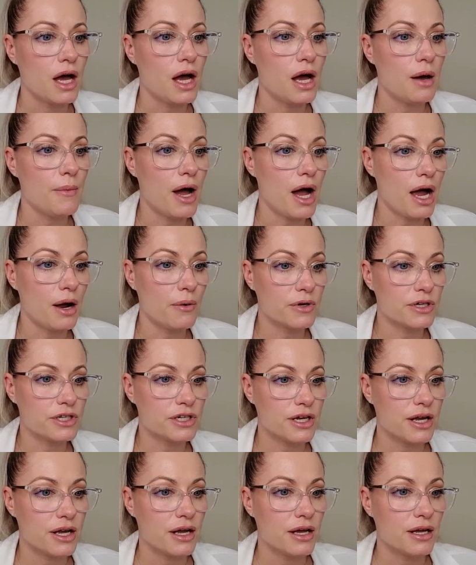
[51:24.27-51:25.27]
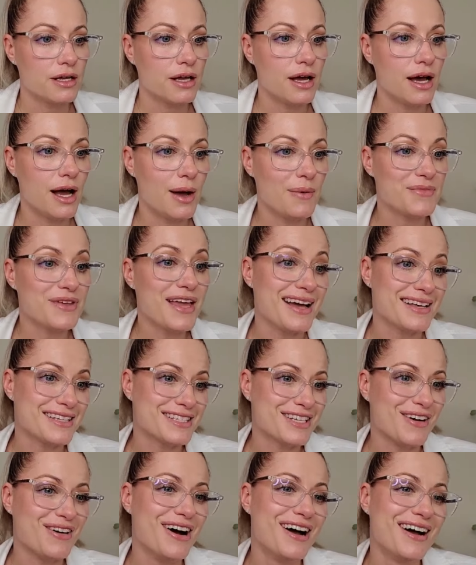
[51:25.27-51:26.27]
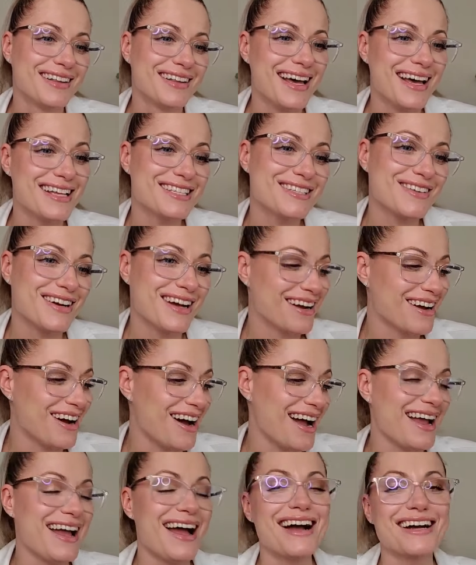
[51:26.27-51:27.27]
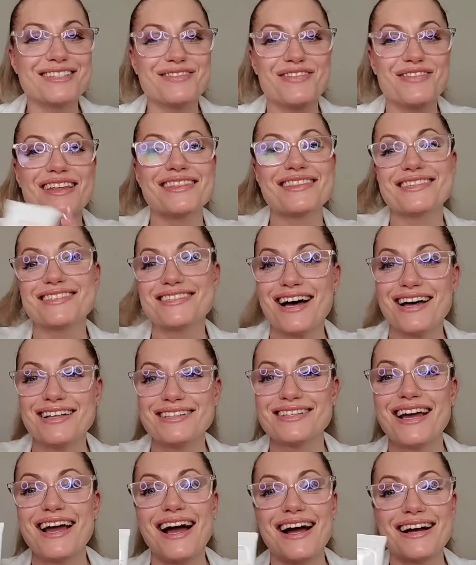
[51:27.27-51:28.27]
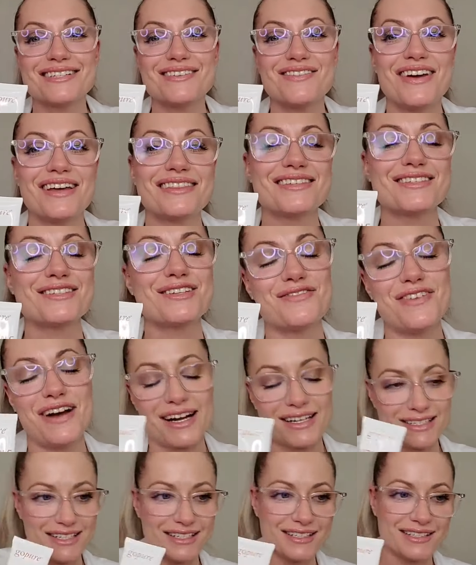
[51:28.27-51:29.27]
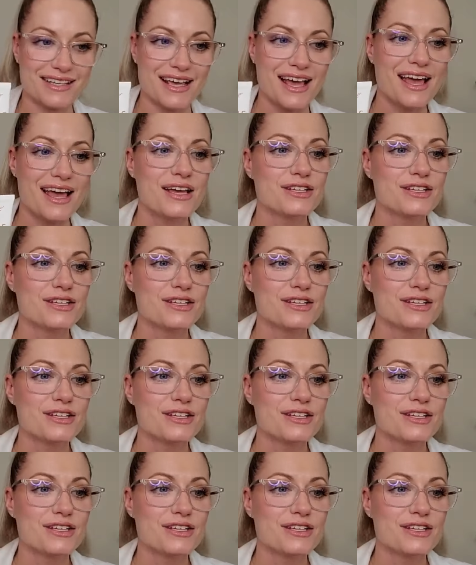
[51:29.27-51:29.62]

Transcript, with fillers: Um, I would um, yes, yeah, so that's what I call. I activate the suds. I activate the surfactants.